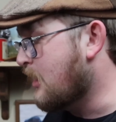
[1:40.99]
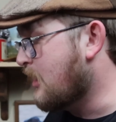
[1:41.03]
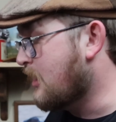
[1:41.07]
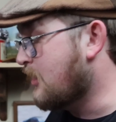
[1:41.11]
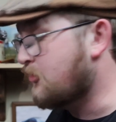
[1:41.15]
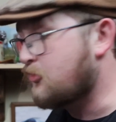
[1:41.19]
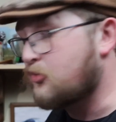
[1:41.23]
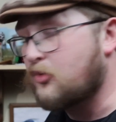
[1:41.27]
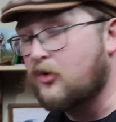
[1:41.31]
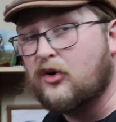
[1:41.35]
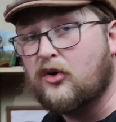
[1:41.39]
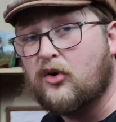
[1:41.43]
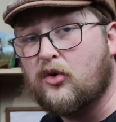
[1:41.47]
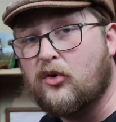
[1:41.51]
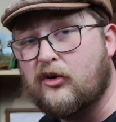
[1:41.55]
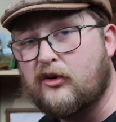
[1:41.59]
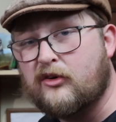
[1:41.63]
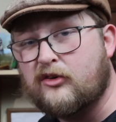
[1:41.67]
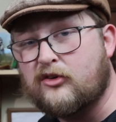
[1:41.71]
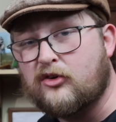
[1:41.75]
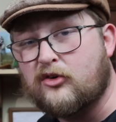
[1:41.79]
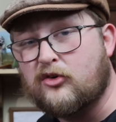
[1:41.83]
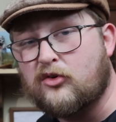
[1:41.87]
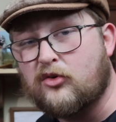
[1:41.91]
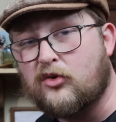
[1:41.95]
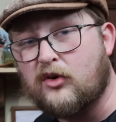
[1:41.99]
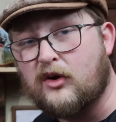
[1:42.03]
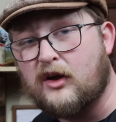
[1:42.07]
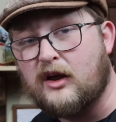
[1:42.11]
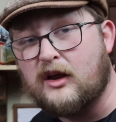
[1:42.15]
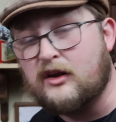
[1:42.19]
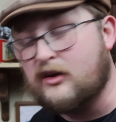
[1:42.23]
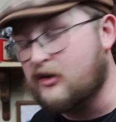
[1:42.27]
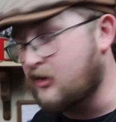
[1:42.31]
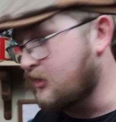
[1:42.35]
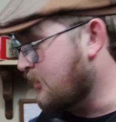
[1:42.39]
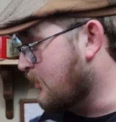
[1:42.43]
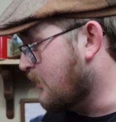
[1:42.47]
is we're going to
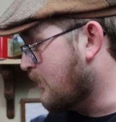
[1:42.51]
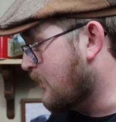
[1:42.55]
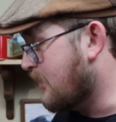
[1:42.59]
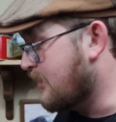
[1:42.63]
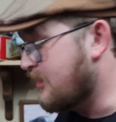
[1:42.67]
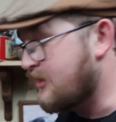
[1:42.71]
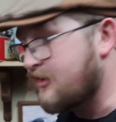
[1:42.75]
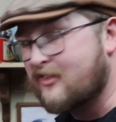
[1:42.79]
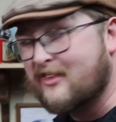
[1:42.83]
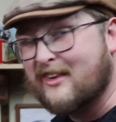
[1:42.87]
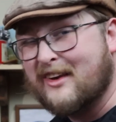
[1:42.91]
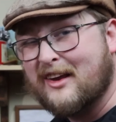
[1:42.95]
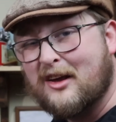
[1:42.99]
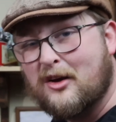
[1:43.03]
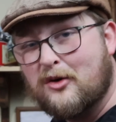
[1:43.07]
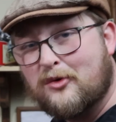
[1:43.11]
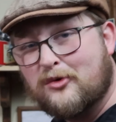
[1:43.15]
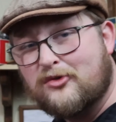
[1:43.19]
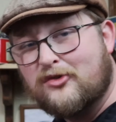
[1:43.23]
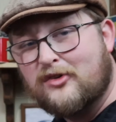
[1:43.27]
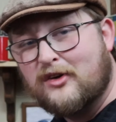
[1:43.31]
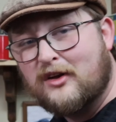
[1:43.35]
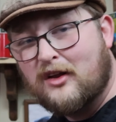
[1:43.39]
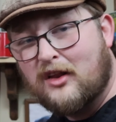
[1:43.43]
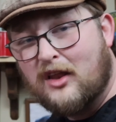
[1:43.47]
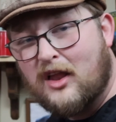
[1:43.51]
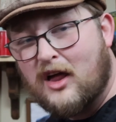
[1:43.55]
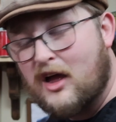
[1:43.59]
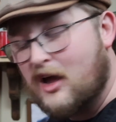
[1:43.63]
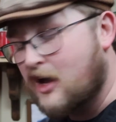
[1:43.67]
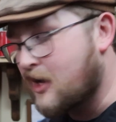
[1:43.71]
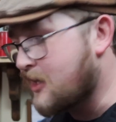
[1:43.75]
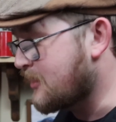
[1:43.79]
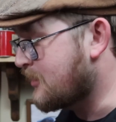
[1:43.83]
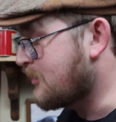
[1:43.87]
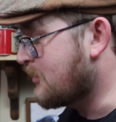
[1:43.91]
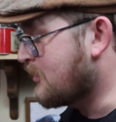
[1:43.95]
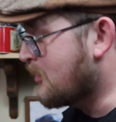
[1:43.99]
create a distinguishing
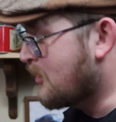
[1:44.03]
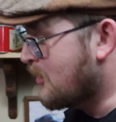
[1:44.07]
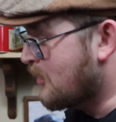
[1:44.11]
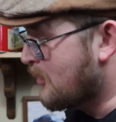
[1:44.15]
line